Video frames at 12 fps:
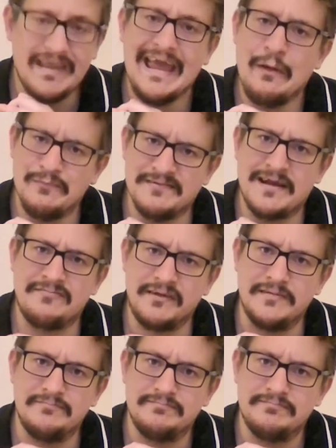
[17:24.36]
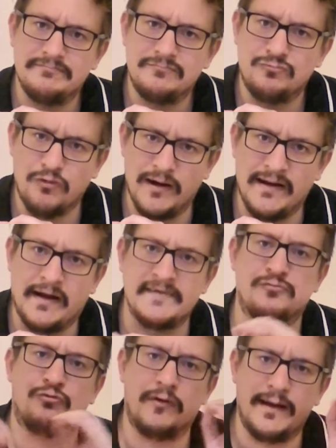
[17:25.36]
It was lovely. Really nice,
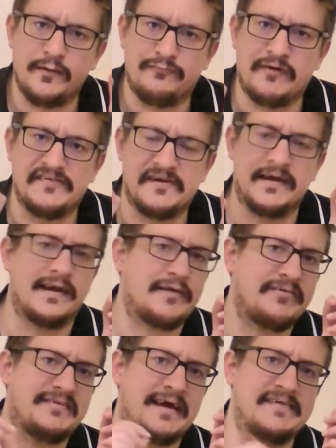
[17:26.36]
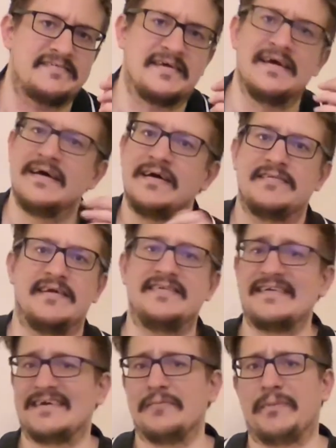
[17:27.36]
really refreshing, lovely taste. Didn't
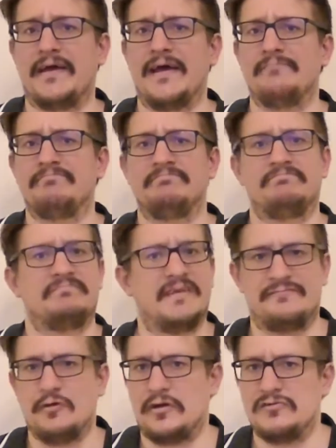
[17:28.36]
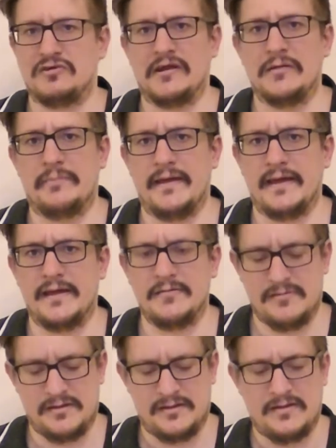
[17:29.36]
taste like a beer, didn't feel like drinking a beer.
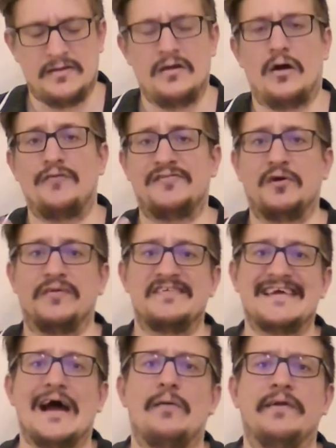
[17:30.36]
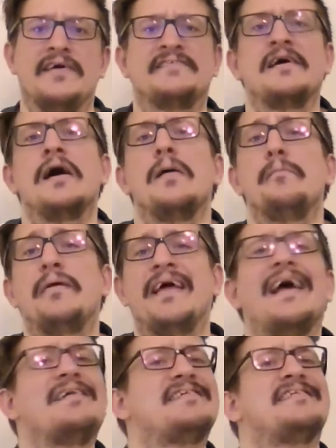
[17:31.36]
Obviously got the sourness, but
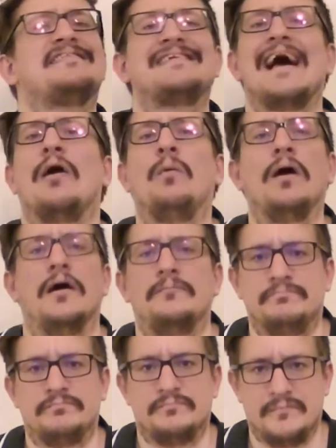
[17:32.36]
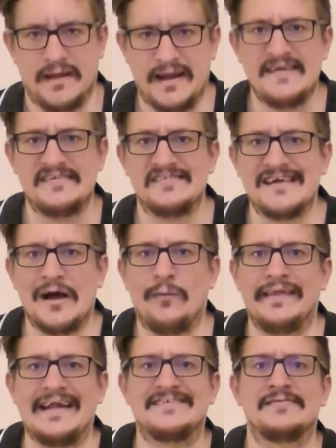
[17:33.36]
it is a sour. It is a sour,
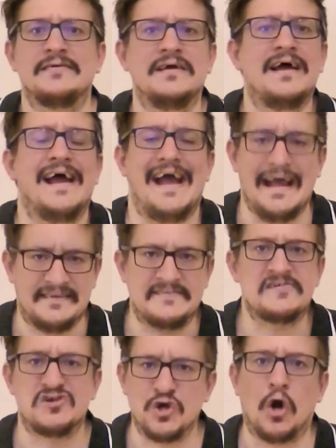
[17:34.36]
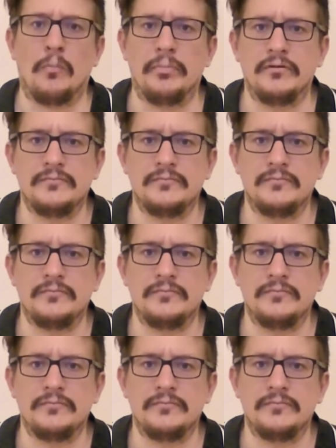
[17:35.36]
that's its job.